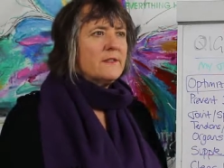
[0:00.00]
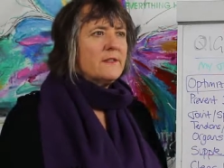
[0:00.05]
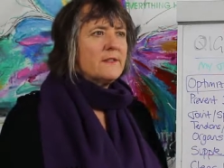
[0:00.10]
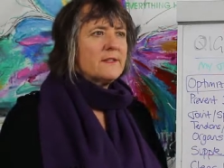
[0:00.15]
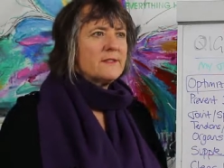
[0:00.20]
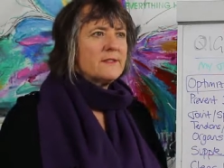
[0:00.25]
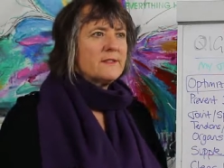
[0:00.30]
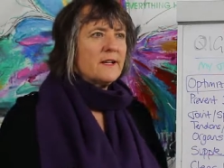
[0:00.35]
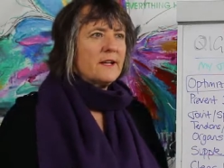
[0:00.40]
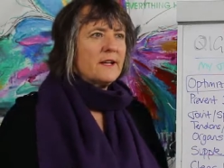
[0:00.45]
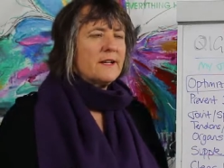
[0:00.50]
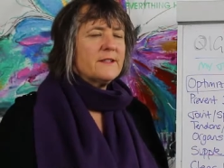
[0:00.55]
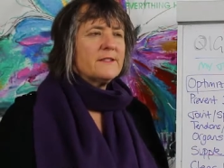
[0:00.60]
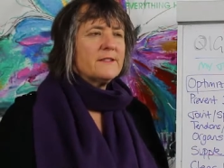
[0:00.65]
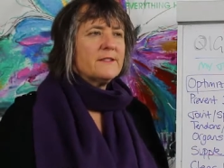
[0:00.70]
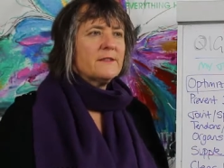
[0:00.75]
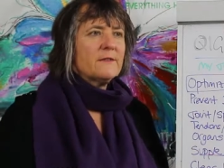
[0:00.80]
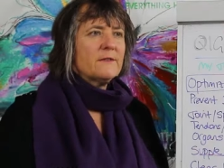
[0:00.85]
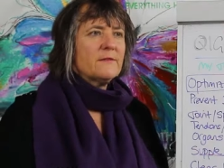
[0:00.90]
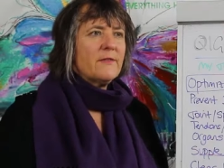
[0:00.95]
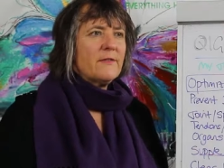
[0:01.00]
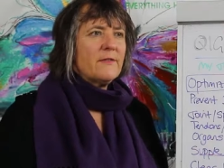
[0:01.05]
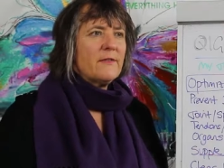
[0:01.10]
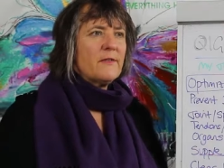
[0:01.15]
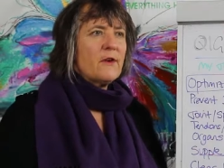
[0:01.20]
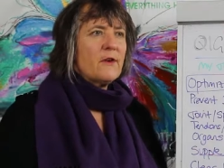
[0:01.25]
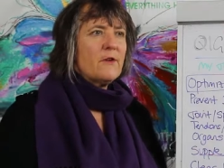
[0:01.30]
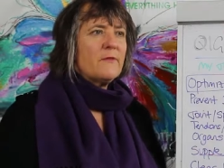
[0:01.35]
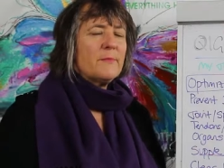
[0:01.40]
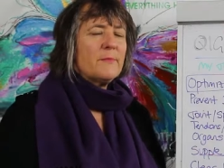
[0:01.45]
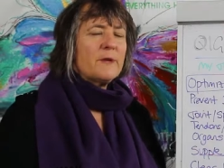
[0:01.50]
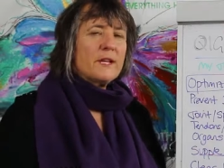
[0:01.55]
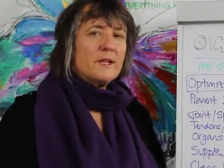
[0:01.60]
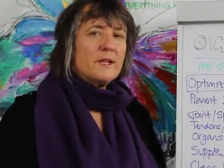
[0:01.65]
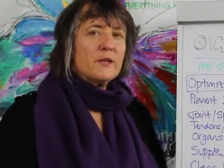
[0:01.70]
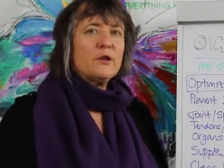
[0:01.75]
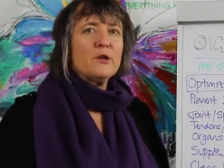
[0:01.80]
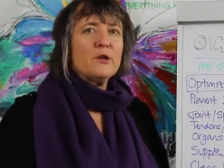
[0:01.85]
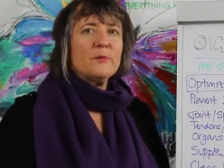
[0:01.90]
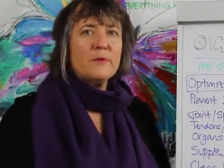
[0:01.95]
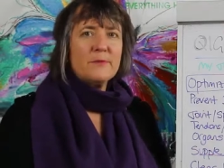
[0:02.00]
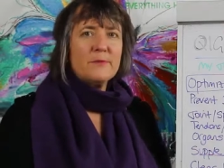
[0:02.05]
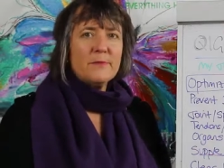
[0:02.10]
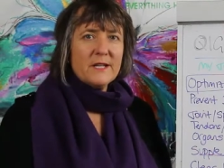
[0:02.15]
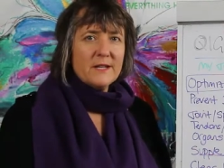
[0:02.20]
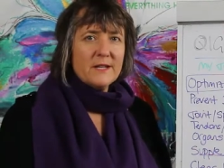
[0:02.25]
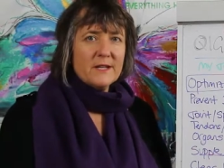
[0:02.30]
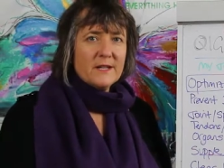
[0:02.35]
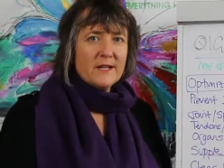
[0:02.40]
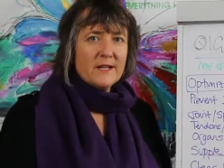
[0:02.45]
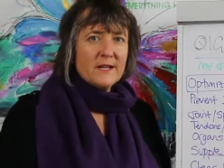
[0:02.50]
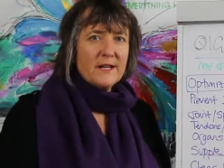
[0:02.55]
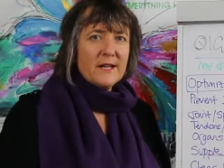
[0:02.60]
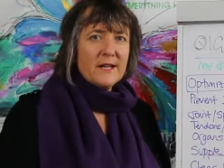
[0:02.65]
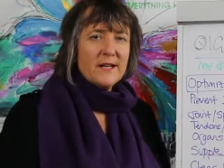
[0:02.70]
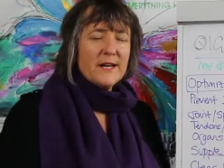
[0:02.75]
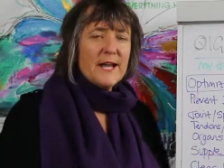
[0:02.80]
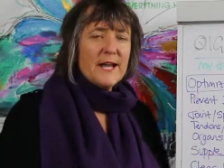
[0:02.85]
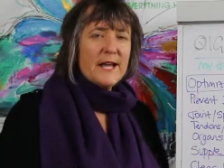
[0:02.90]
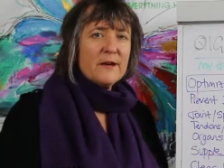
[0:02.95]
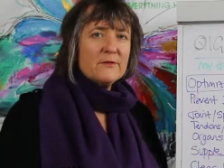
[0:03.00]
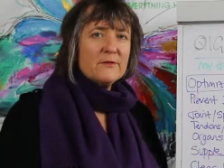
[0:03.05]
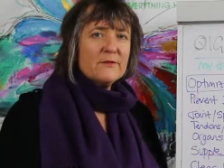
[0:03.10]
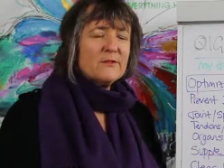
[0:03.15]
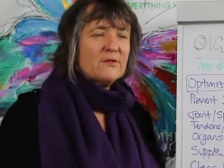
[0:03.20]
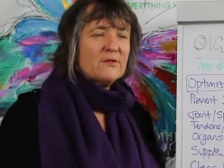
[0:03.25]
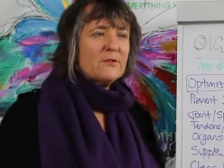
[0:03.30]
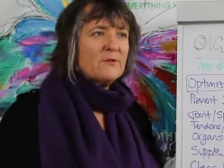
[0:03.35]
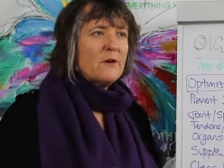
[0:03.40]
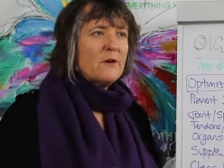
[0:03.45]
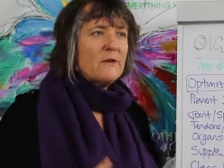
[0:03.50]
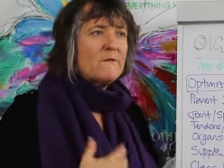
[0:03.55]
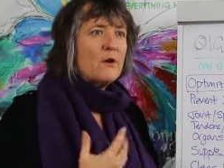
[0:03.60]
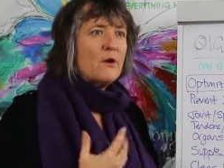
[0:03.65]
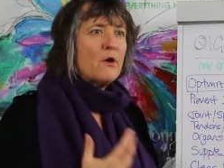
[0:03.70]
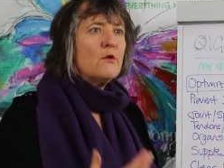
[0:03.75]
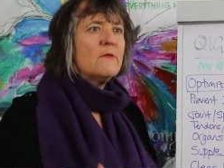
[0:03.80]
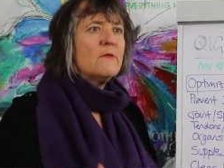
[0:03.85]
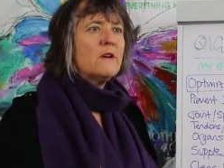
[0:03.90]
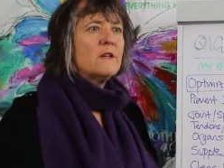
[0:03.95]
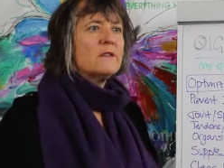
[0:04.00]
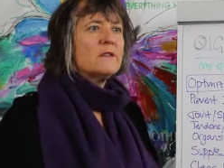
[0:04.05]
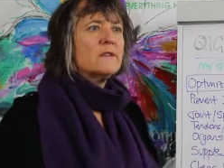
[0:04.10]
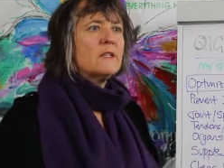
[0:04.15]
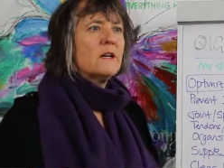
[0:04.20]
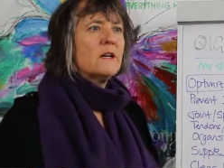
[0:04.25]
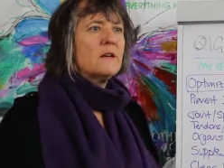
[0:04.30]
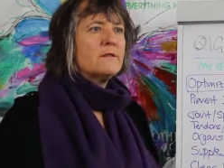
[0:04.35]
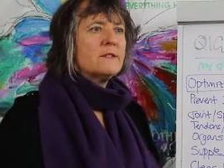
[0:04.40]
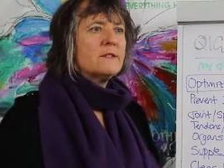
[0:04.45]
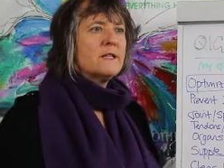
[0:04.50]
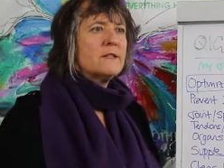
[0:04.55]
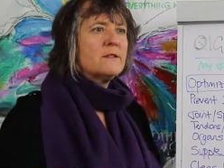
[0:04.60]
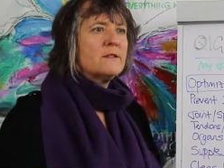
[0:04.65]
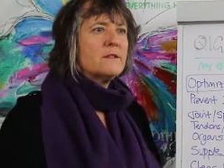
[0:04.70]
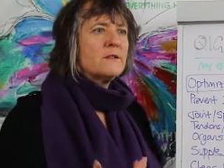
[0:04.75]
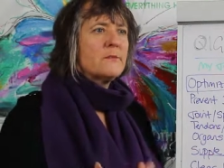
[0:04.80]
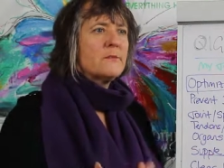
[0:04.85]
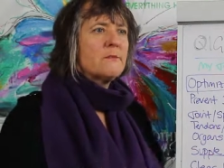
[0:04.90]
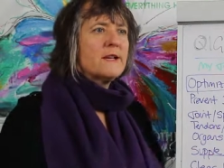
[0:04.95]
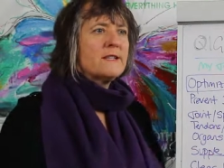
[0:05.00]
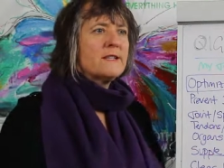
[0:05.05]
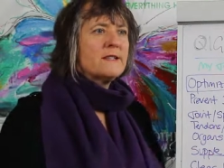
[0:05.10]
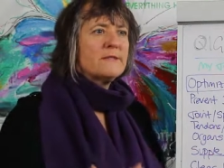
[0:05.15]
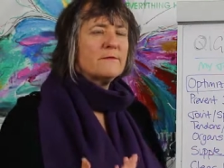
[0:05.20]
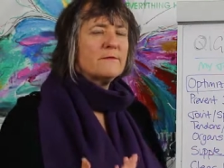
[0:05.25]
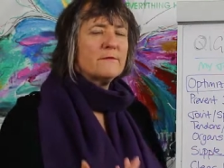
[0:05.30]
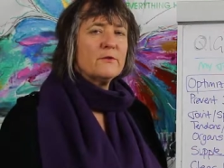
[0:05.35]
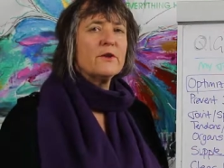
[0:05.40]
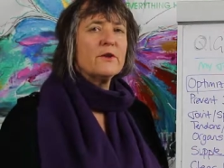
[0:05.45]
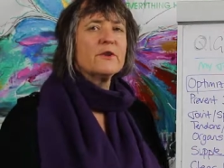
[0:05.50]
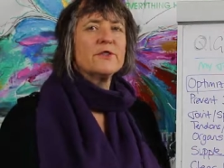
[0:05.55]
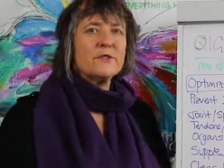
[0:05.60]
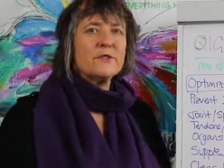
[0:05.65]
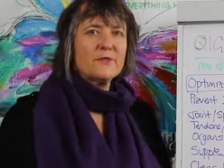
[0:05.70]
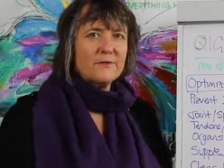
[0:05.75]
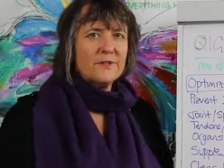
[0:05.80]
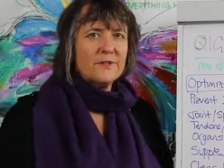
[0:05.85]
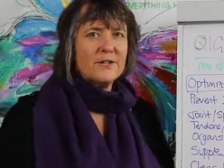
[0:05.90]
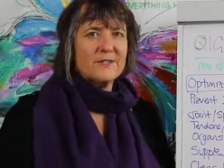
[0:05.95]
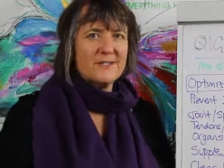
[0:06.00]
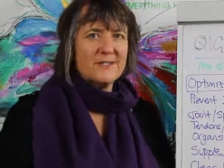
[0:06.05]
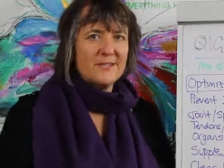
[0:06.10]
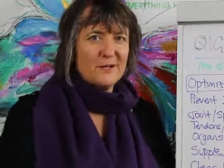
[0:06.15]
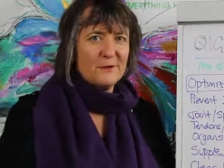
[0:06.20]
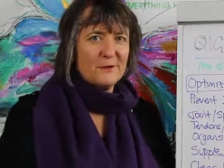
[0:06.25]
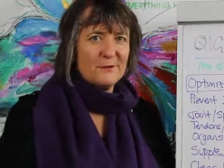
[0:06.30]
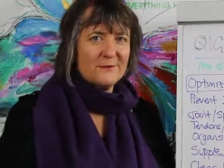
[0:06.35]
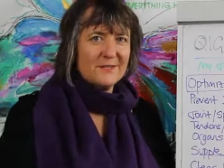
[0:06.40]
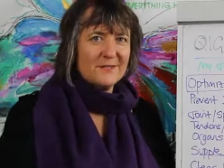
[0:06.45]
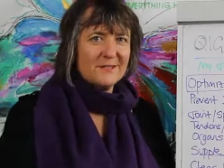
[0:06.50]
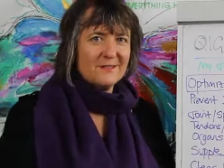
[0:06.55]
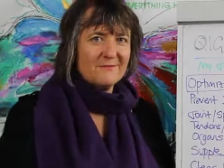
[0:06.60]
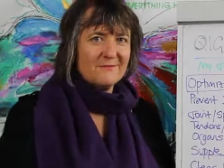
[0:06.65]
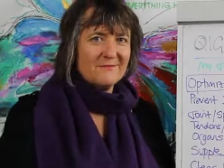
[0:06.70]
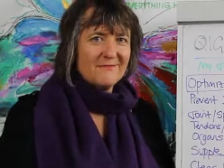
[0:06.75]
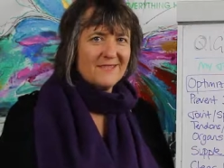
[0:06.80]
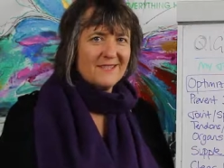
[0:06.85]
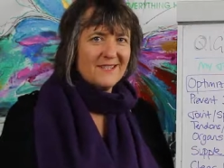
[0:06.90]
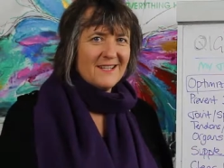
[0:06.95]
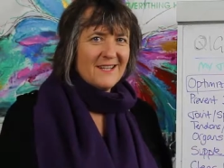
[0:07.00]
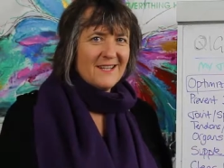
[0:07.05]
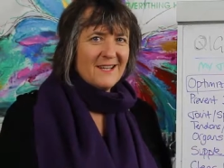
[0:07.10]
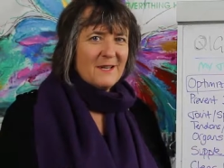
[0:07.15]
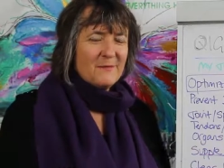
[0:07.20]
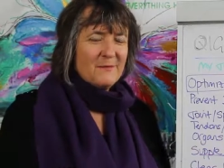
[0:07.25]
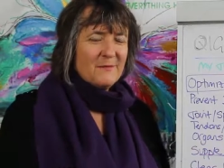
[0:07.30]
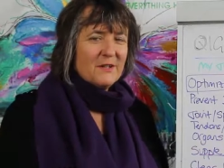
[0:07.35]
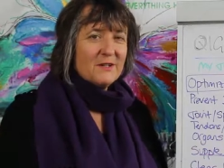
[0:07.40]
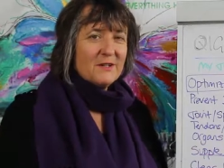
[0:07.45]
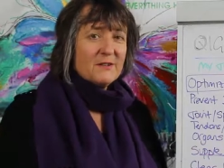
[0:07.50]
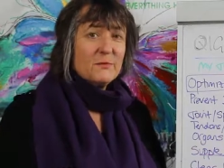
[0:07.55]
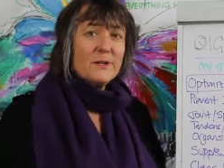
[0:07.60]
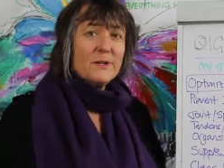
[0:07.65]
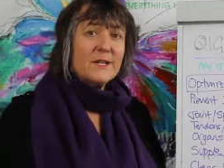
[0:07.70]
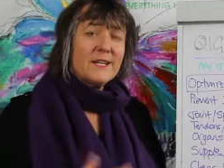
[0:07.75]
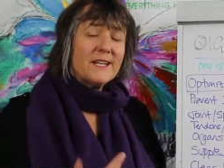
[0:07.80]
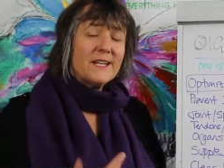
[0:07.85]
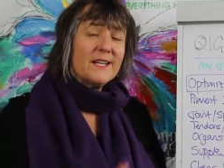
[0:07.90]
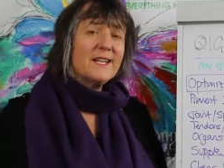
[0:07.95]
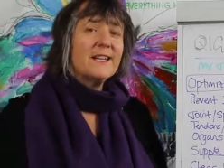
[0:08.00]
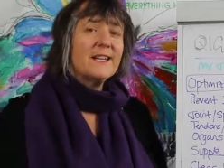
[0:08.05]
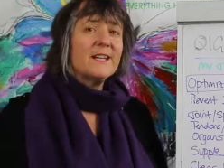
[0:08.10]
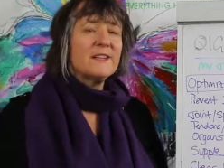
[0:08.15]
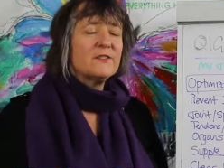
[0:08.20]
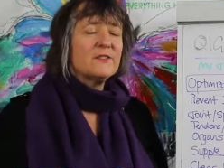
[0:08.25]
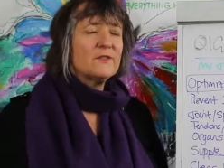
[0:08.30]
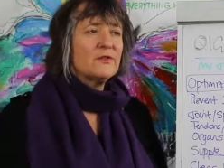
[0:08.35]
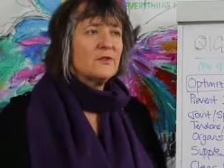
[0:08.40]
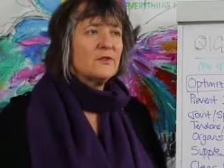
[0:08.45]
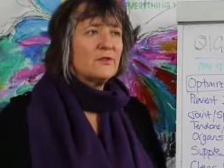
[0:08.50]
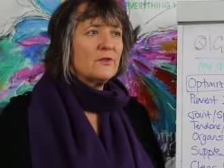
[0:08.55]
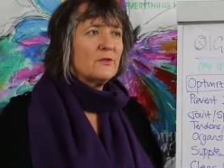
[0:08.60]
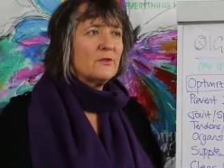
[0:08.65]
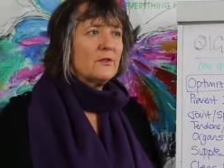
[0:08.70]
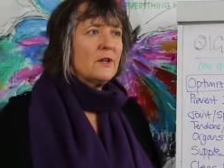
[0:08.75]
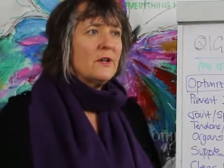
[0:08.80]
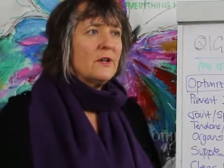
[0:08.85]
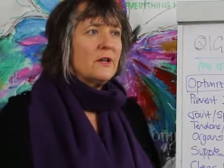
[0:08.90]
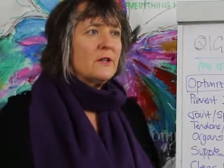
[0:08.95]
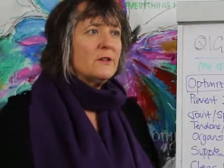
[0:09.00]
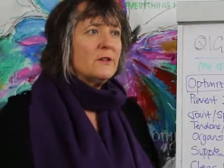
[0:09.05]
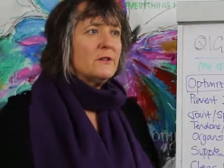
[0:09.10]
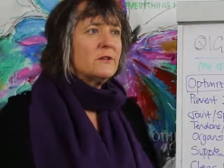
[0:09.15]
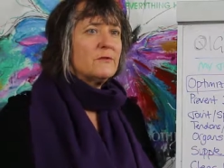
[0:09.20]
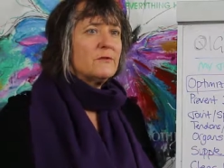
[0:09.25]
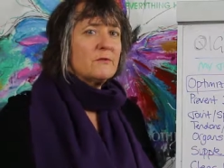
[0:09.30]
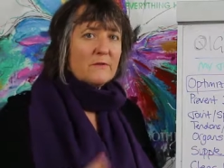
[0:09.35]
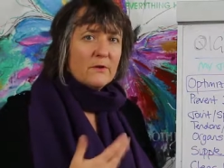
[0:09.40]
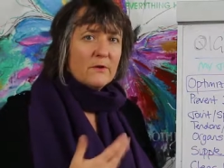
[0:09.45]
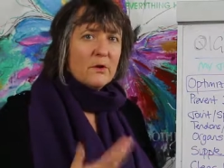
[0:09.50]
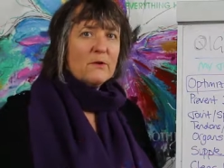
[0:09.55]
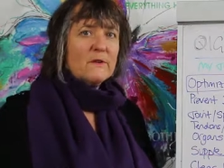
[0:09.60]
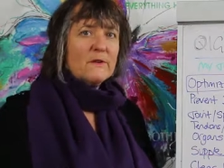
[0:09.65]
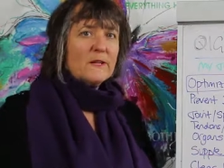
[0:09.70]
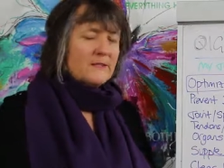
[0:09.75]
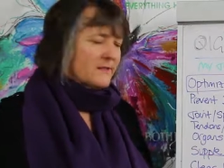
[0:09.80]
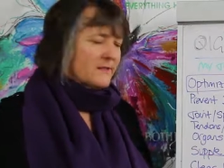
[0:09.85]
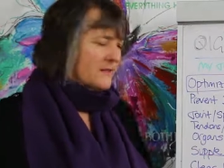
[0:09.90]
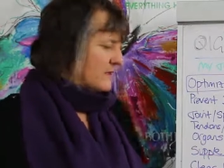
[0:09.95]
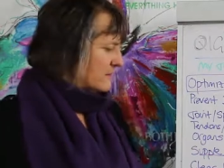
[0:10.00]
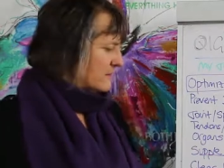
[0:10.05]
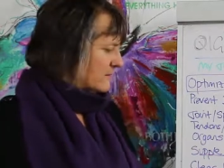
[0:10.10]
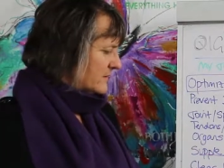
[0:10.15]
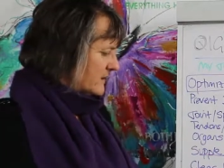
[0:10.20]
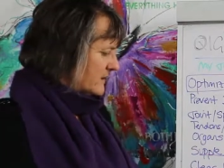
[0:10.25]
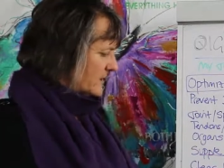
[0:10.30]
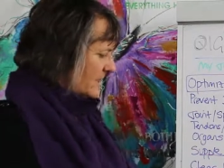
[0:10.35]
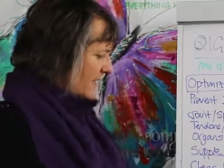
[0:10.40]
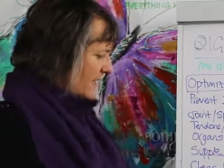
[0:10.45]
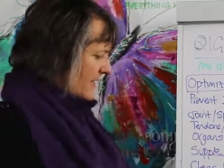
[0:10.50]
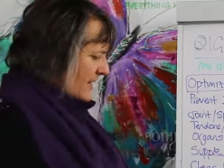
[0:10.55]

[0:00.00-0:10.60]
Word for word: the science of, of being a human being and how to evolve ourselves into the best version of ourselves. Because we're here to, to evolve ourselves.